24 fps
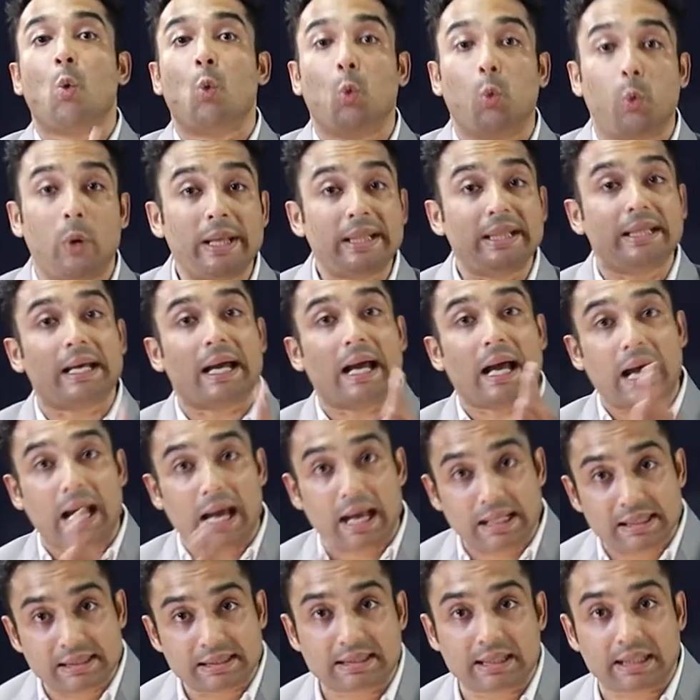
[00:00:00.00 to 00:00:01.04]
with
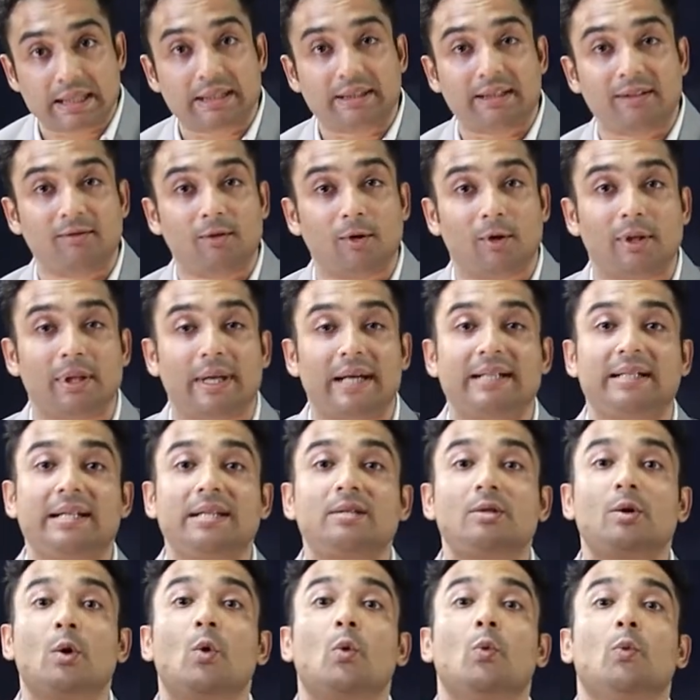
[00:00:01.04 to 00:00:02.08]
ulcerative
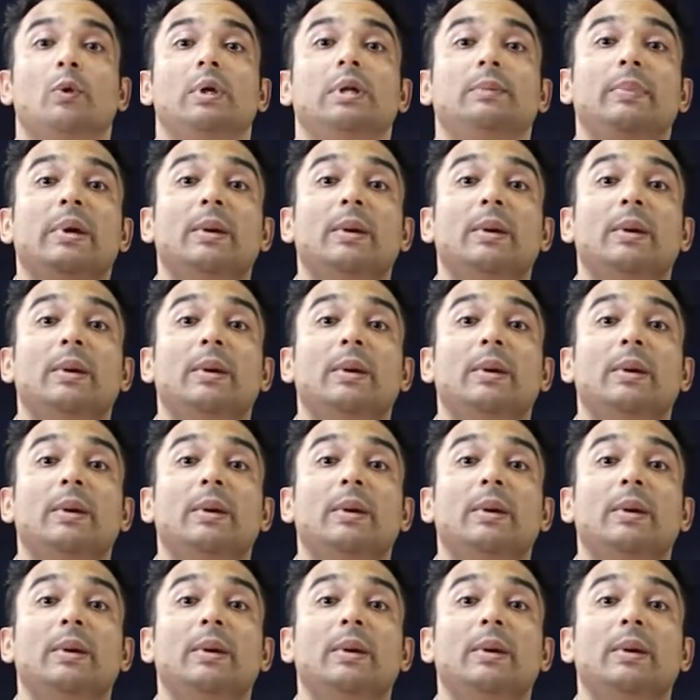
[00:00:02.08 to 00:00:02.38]
colitis will